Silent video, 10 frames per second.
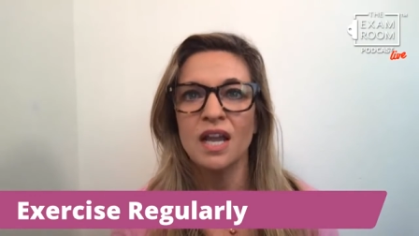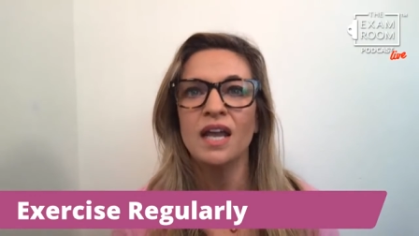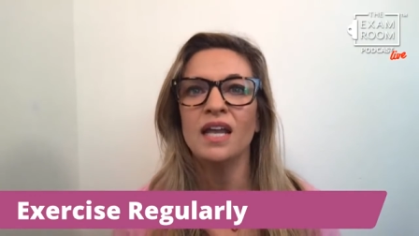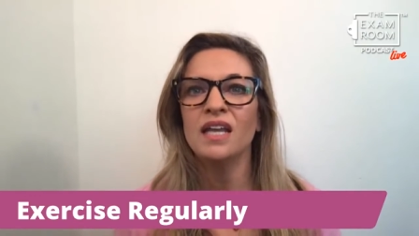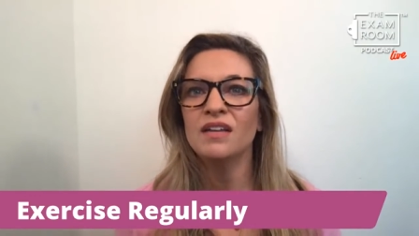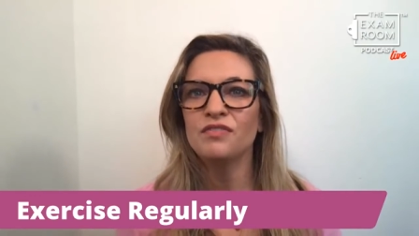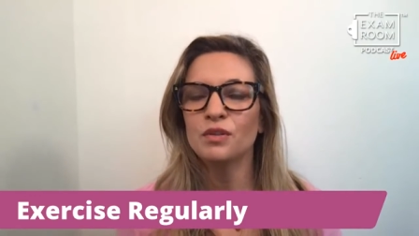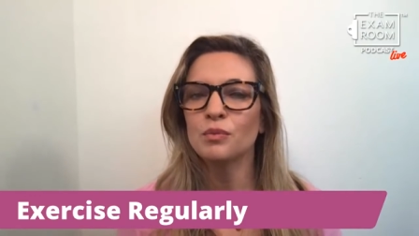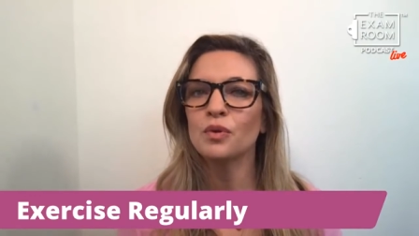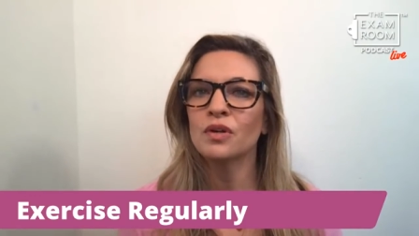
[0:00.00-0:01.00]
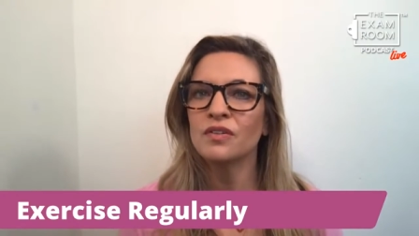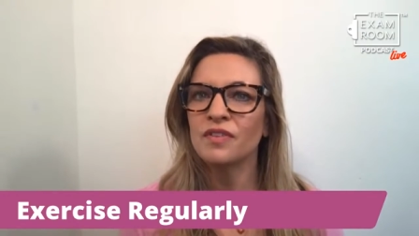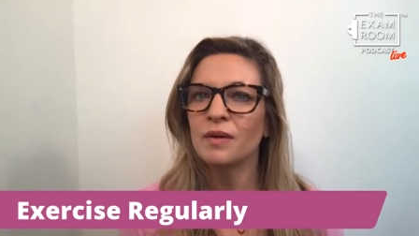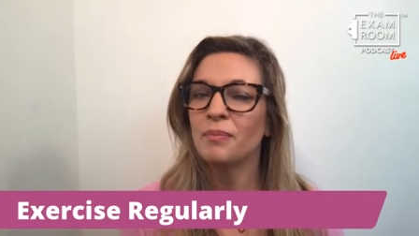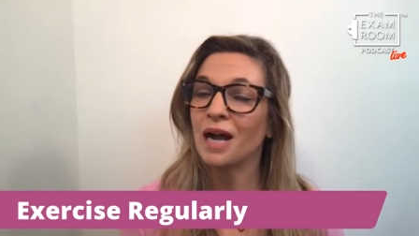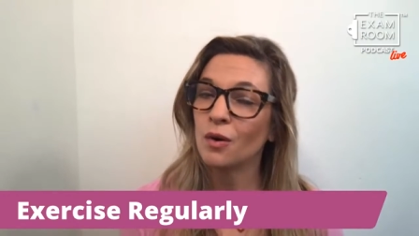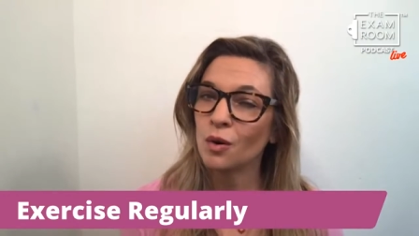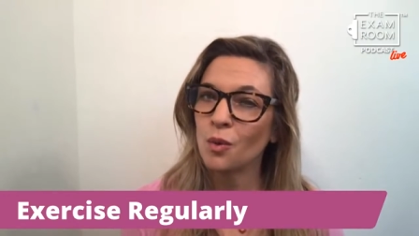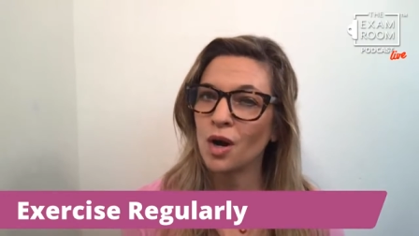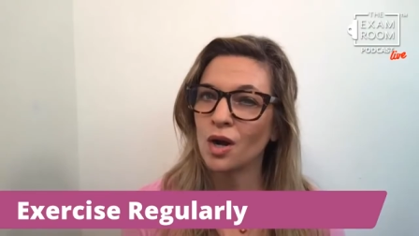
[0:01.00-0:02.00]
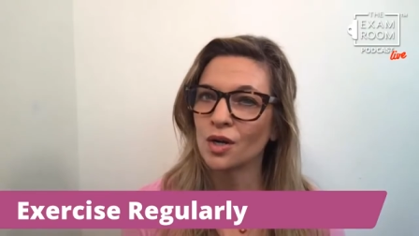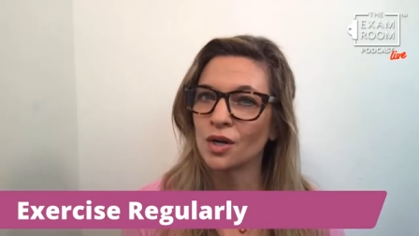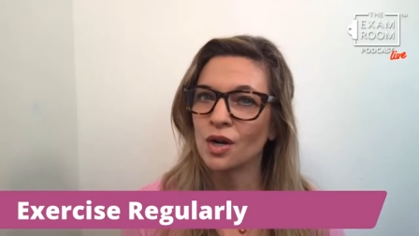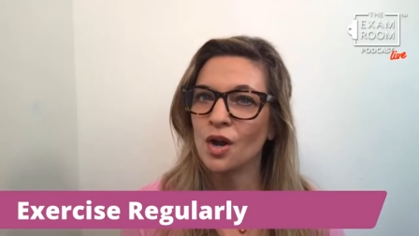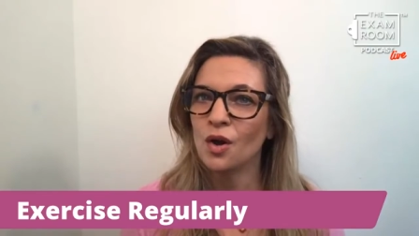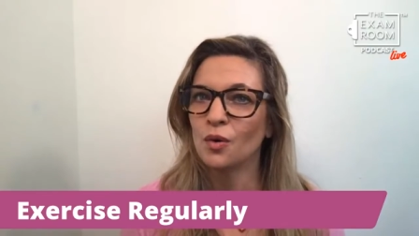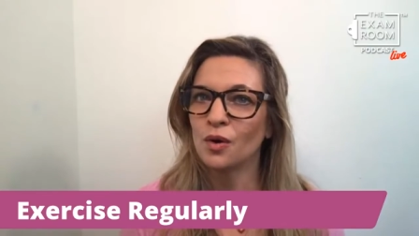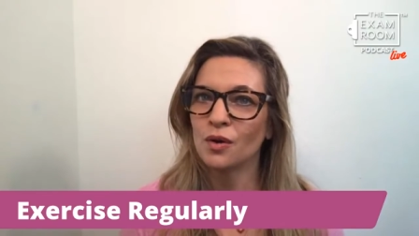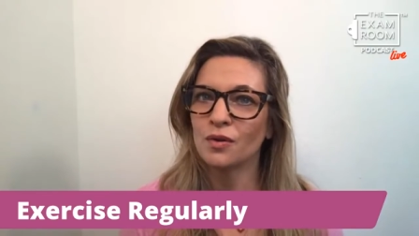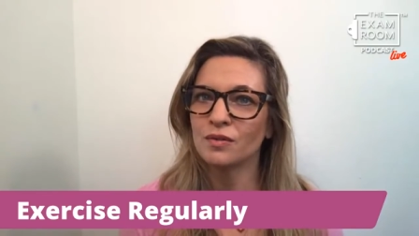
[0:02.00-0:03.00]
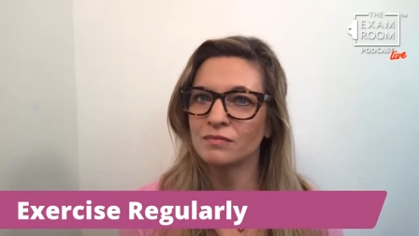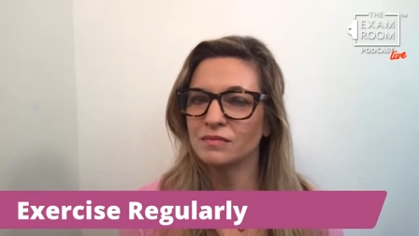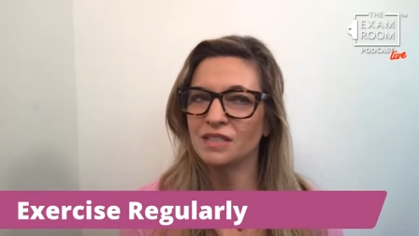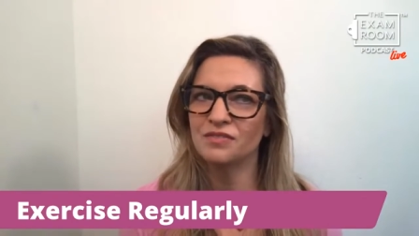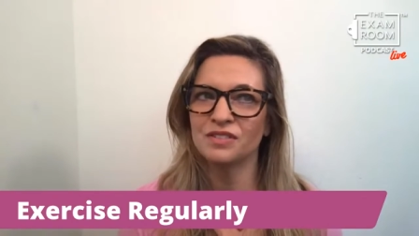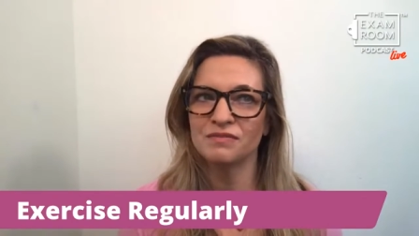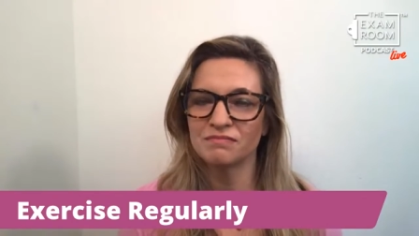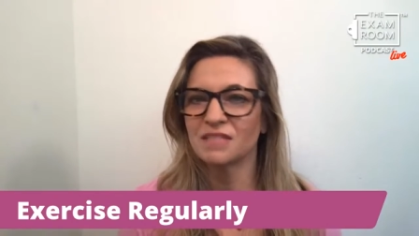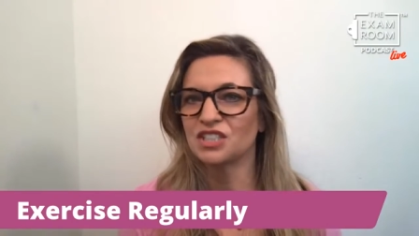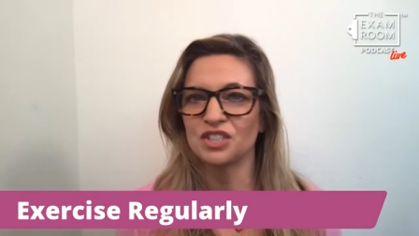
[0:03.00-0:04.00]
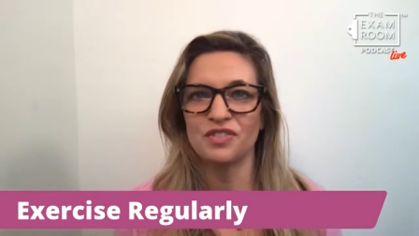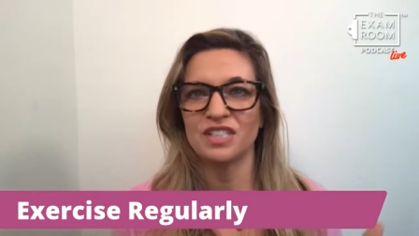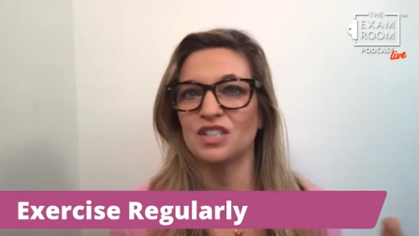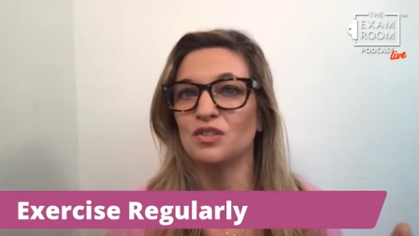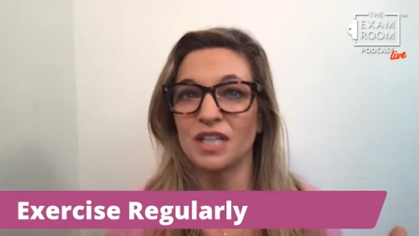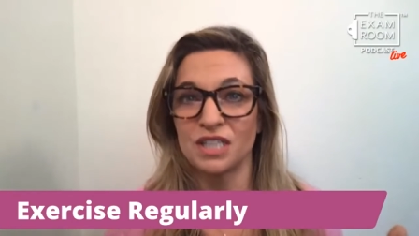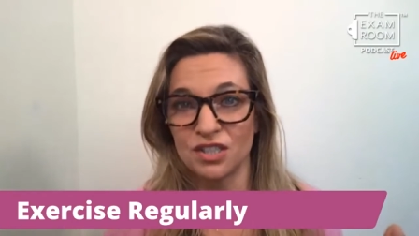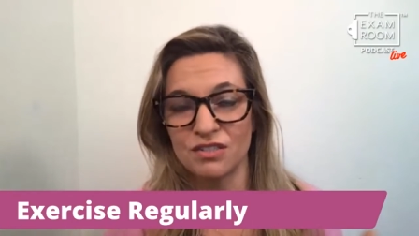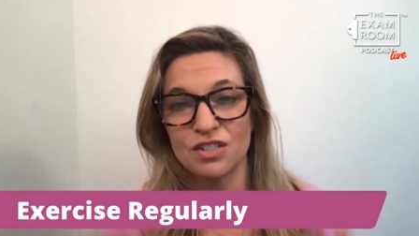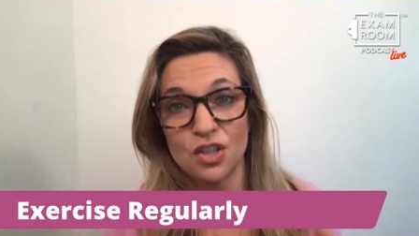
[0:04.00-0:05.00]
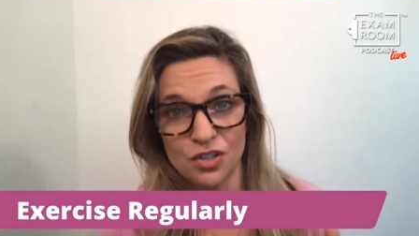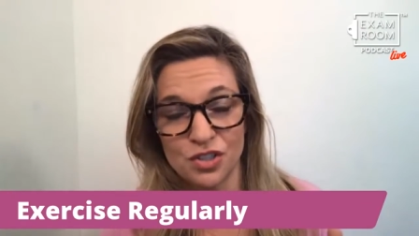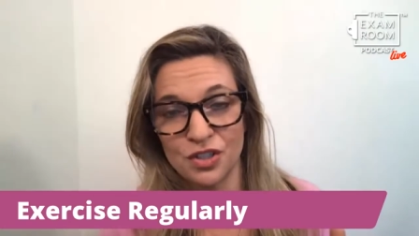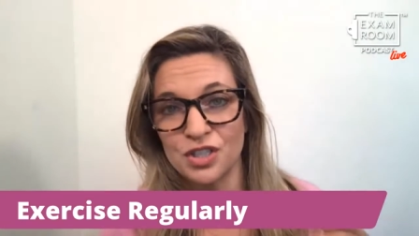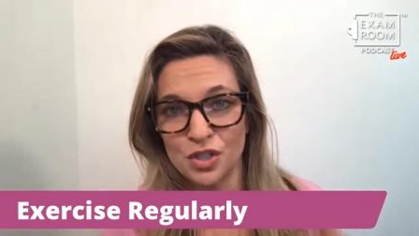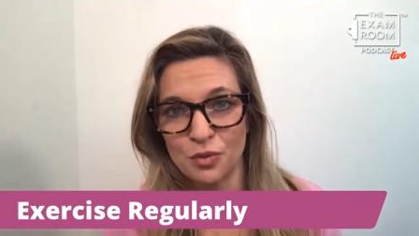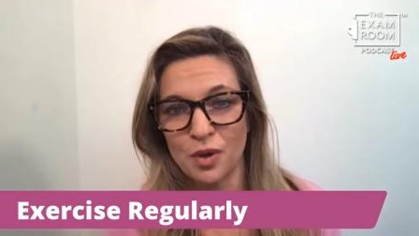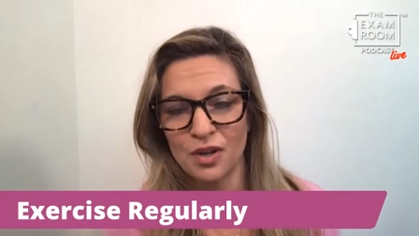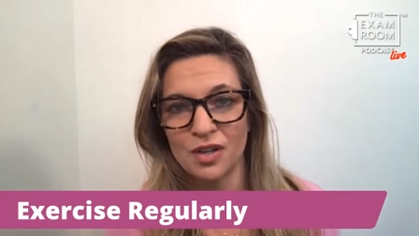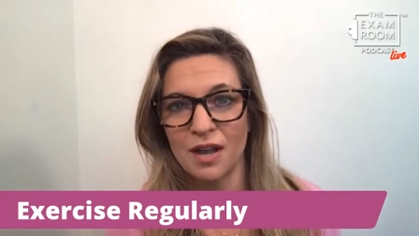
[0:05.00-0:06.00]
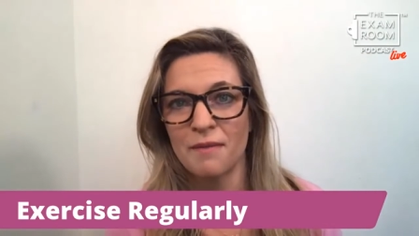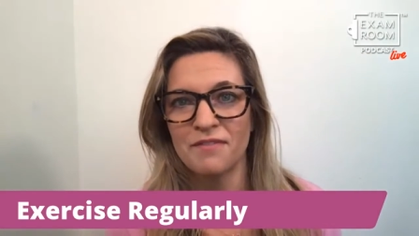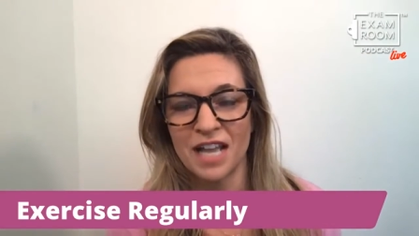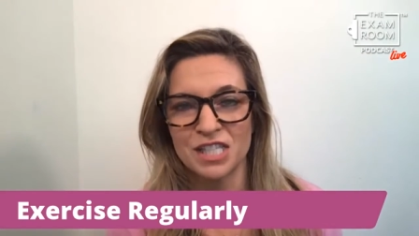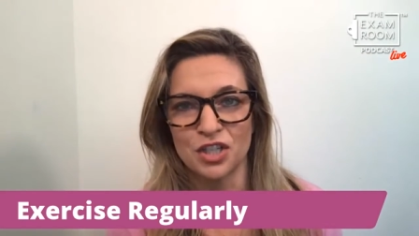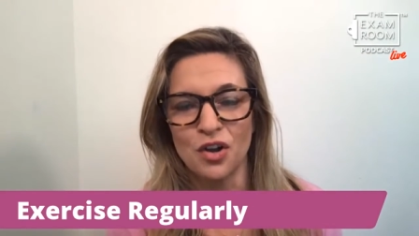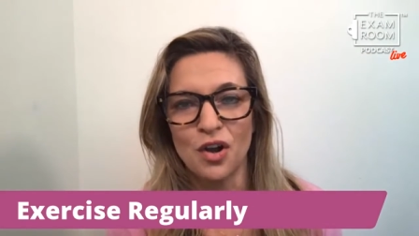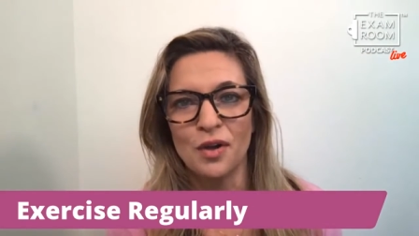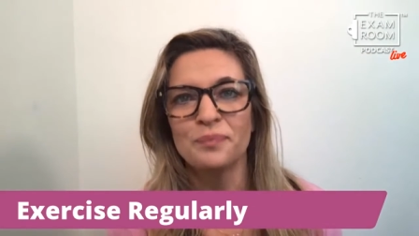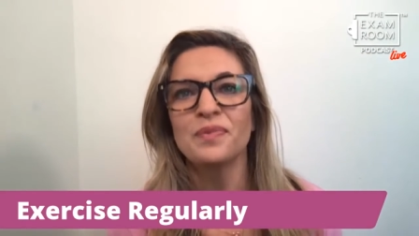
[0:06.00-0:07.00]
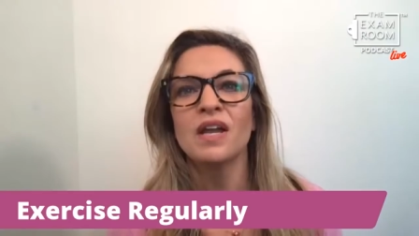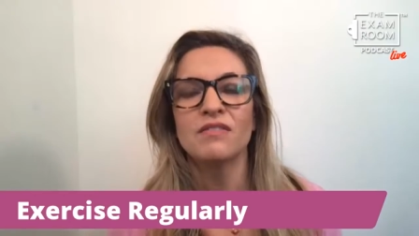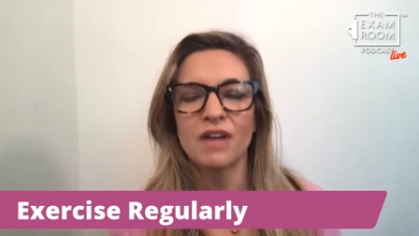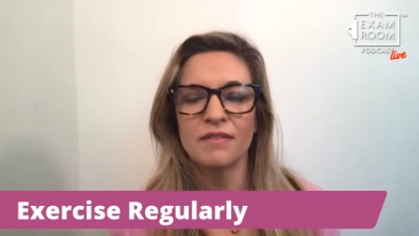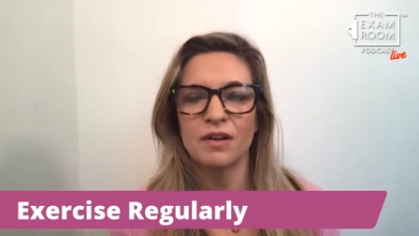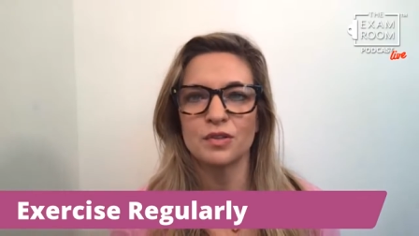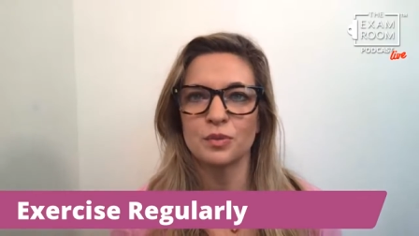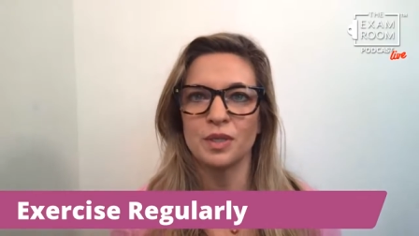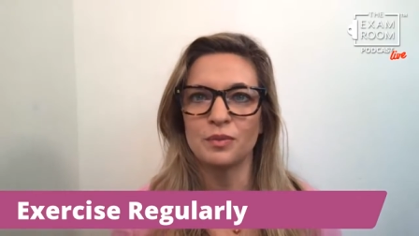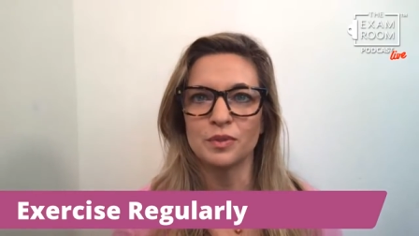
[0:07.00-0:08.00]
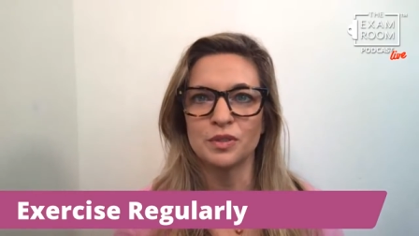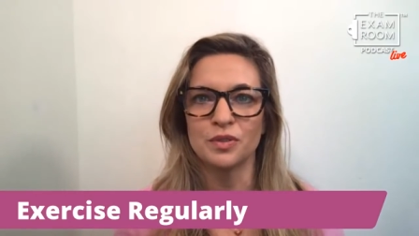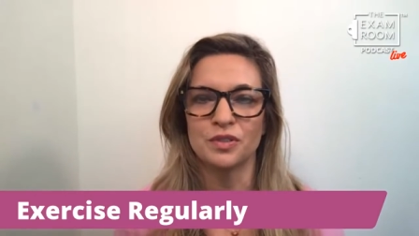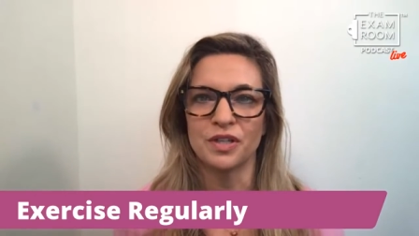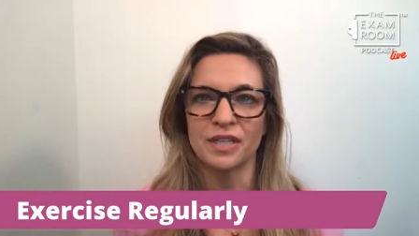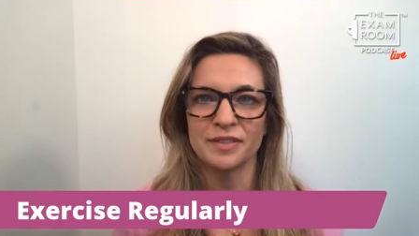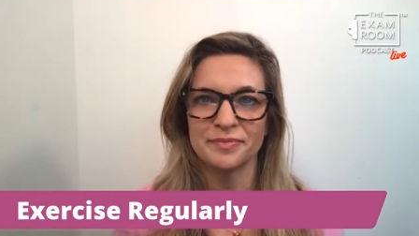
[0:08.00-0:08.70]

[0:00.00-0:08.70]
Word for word: If you're more of a power walker, or even let's just face it, you like to saunter and don't walk fast at all, five hours a week will do the trick.